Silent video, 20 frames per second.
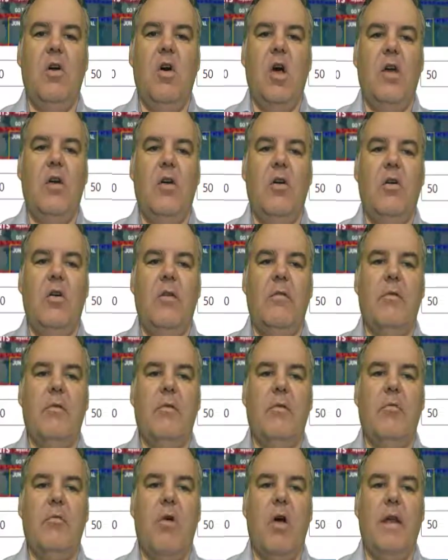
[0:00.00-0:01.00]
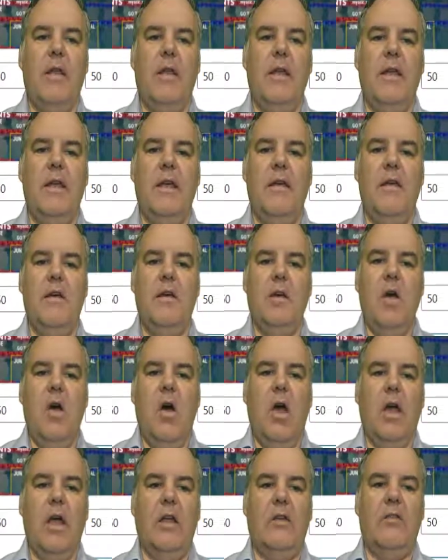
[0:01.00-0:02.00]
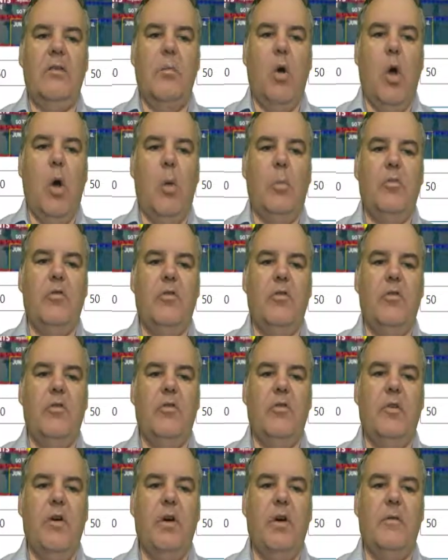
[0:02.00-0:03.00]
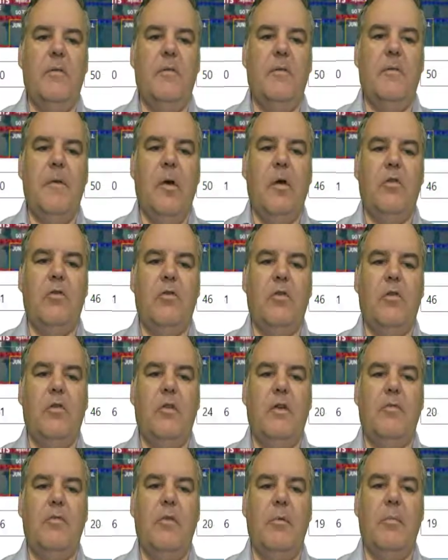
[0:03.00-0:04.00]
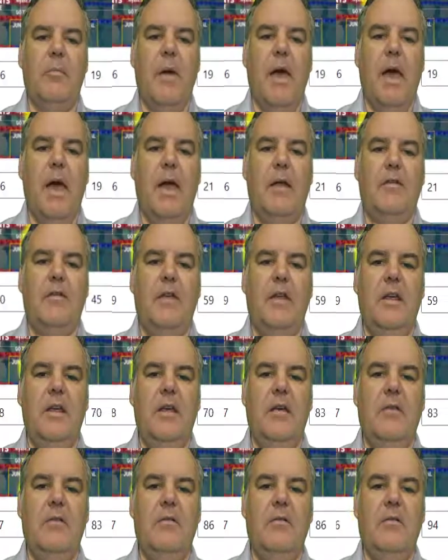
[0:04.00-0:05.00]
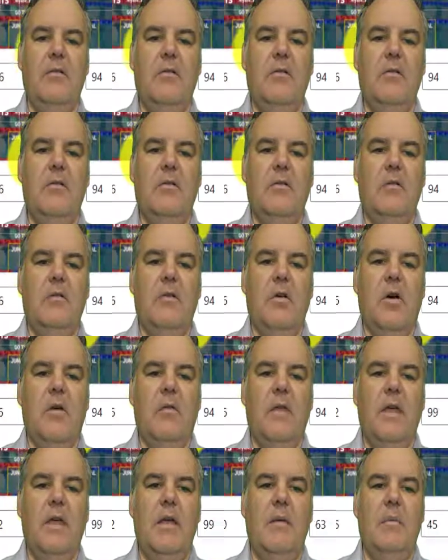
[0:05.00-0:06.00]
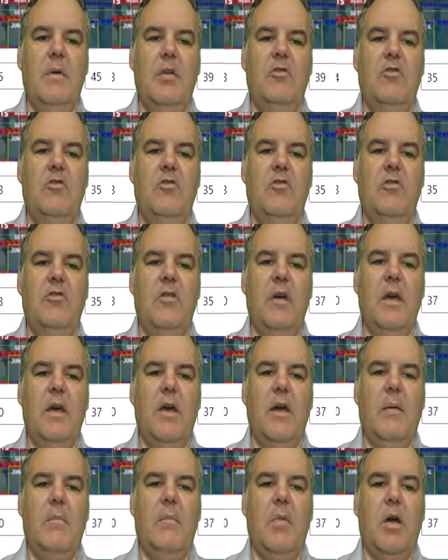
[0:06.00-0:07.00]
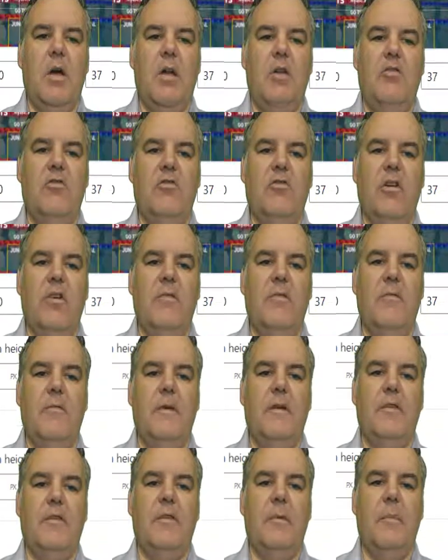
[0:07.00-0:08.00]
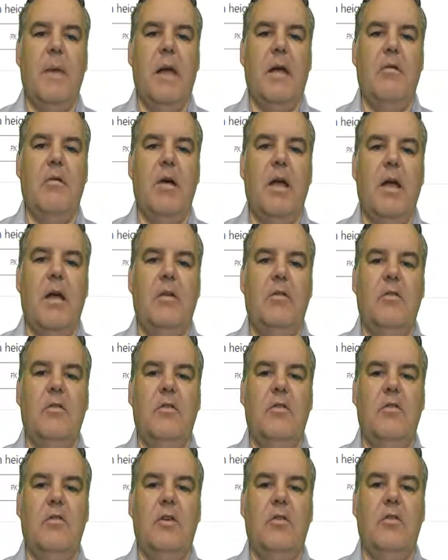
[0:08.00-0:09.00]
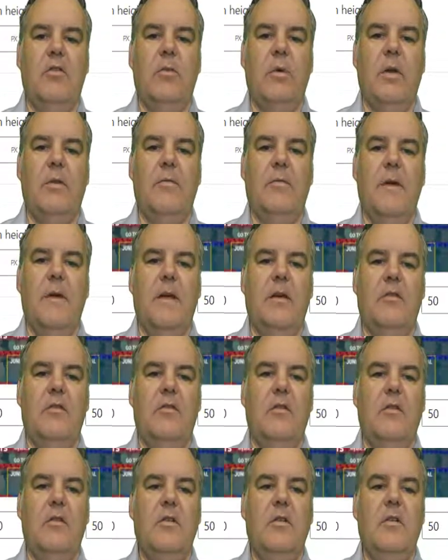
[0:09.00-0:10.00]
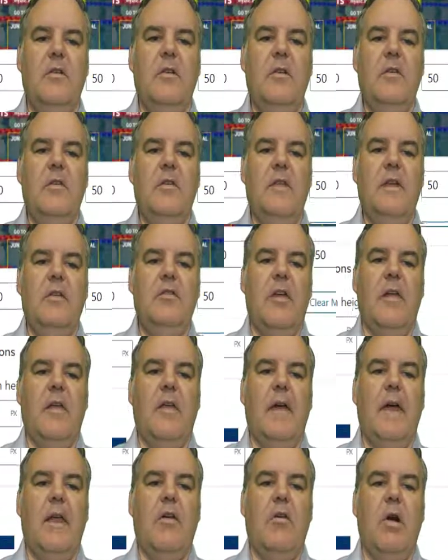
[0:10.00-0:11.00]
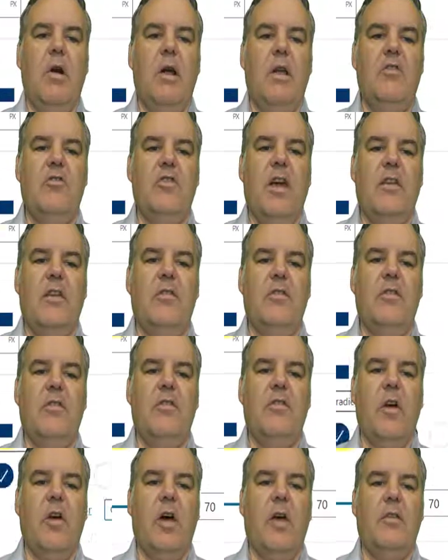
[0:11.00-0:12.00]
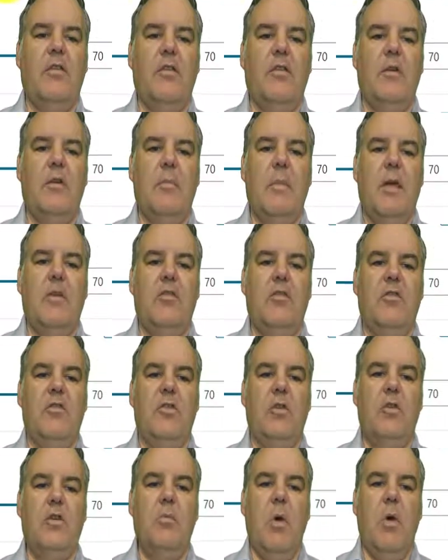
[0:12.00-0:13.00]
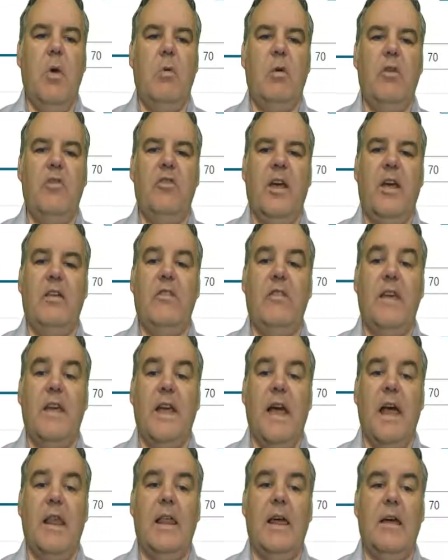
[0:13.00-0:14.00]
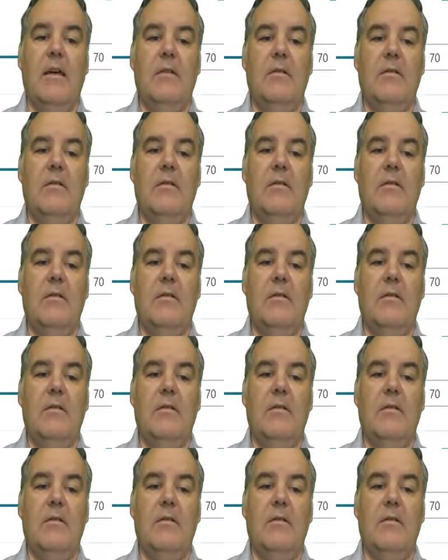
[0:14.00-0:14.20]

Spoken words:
icon over on the right here, I get some options. So I can focus on different parts here of the image. I can fix the background, so it's always fixed. Things like that, or I can change the size and the dimensions. So you might want to change the color,